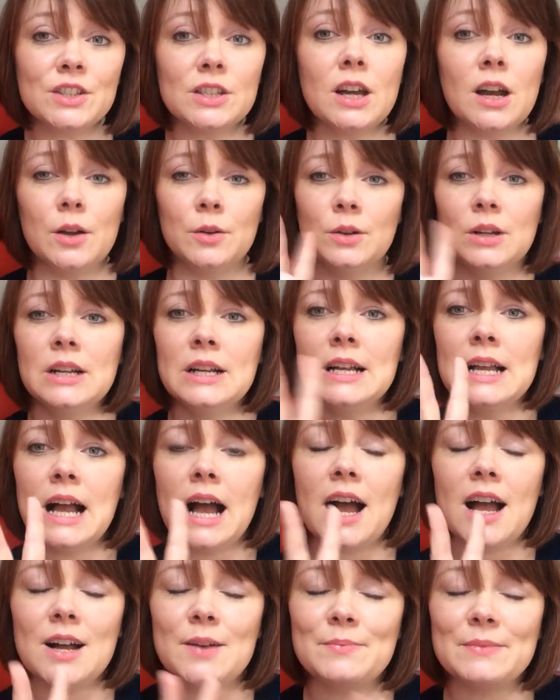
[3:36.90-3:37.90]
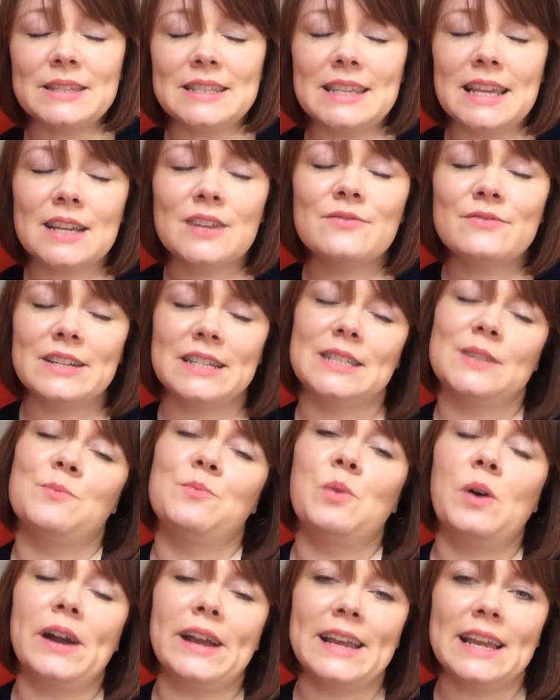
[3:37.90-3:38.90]
So, the second
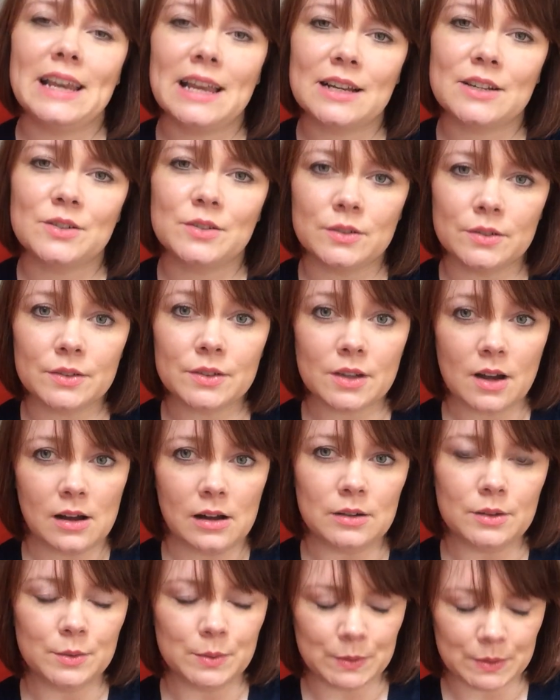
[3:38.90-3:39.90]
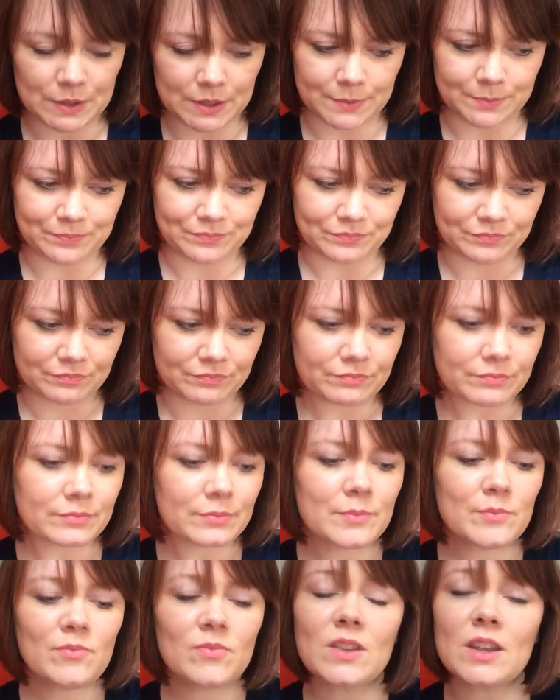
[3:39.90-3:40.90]
reason why electrons are awesome.
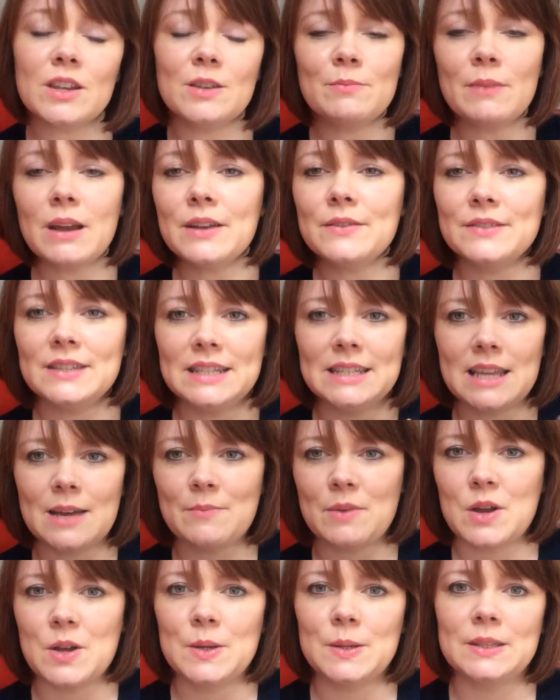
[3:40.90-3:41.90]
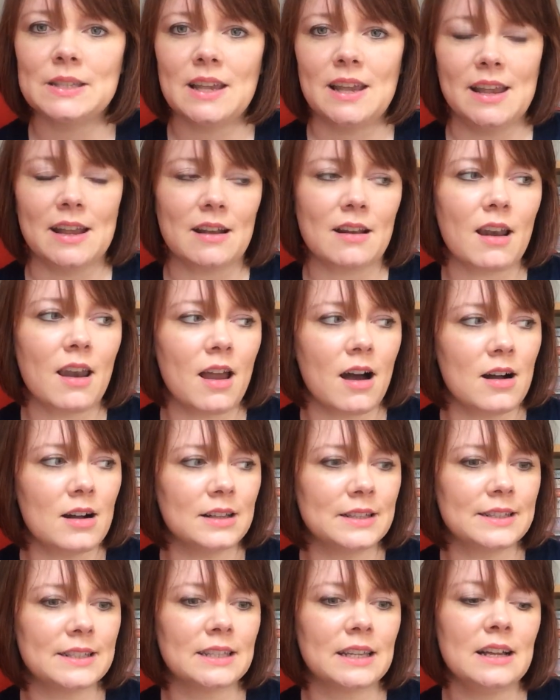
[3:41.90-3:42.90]
You may have seen demos in
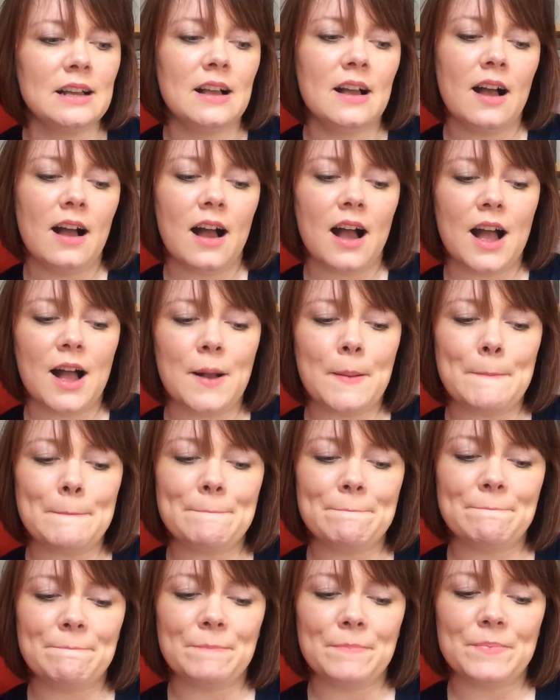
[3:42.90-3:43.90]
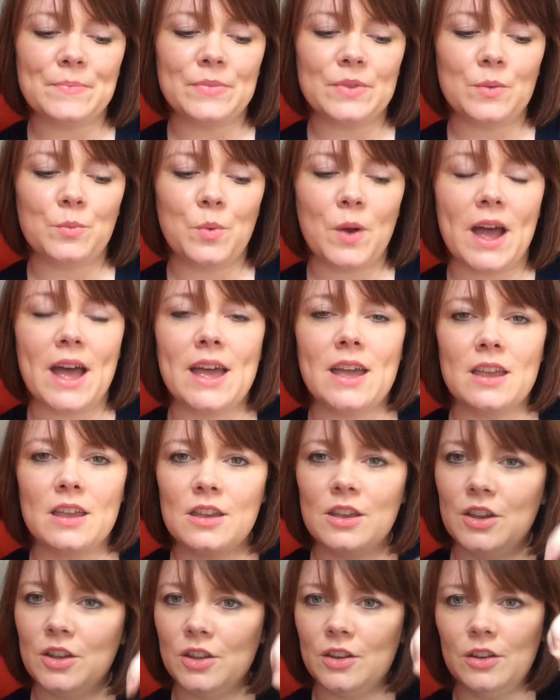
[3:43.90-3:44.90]
class, where
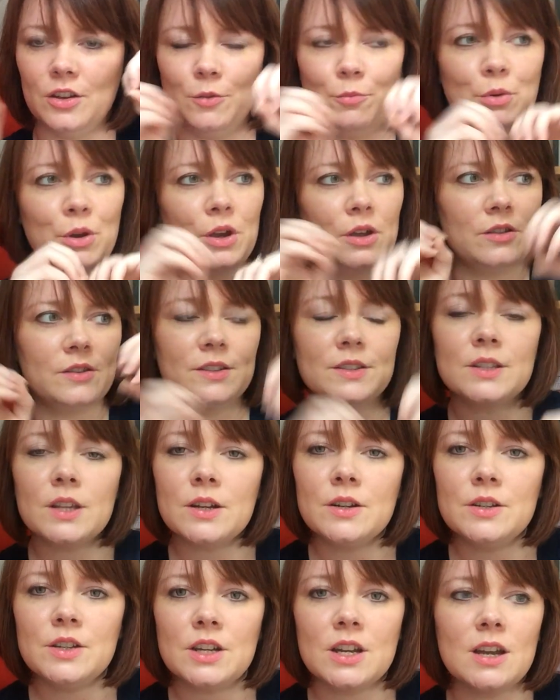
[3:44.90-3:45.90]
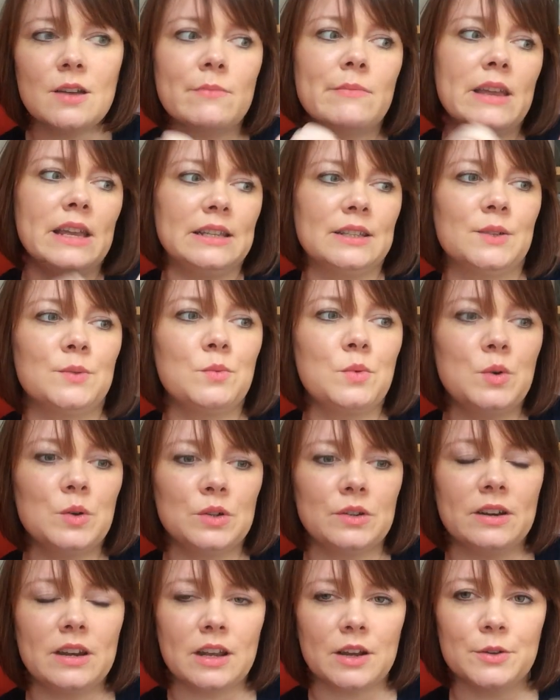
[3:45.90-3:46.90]
you put sodium into
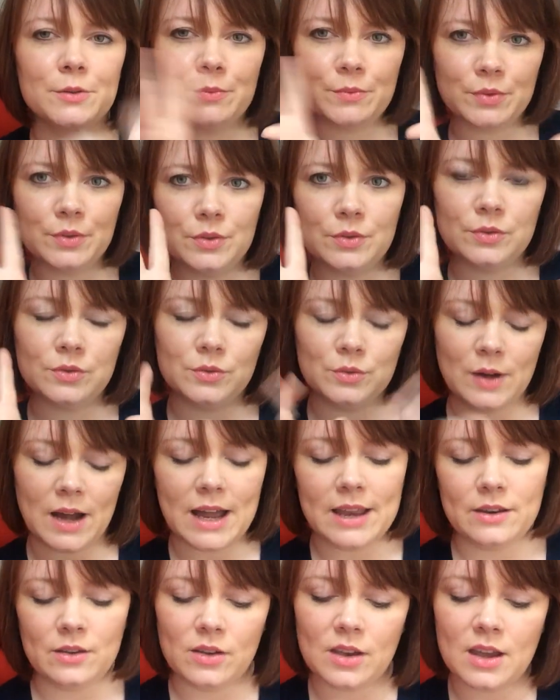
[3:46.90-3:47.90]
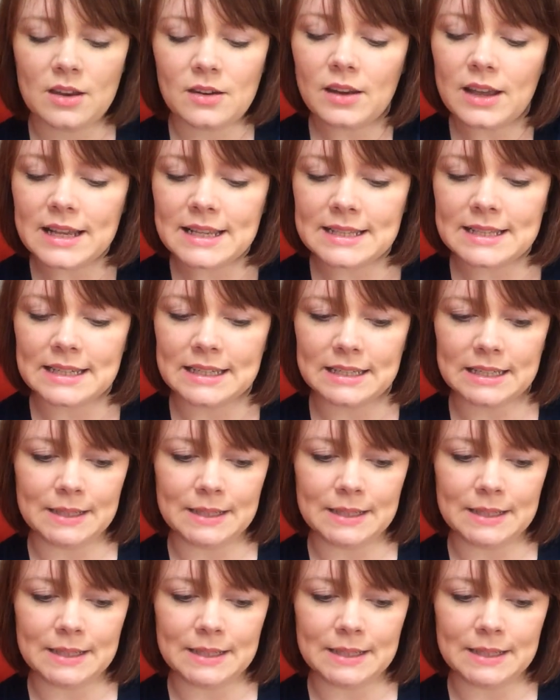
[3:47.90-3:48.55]
water and it goes, and you get a nice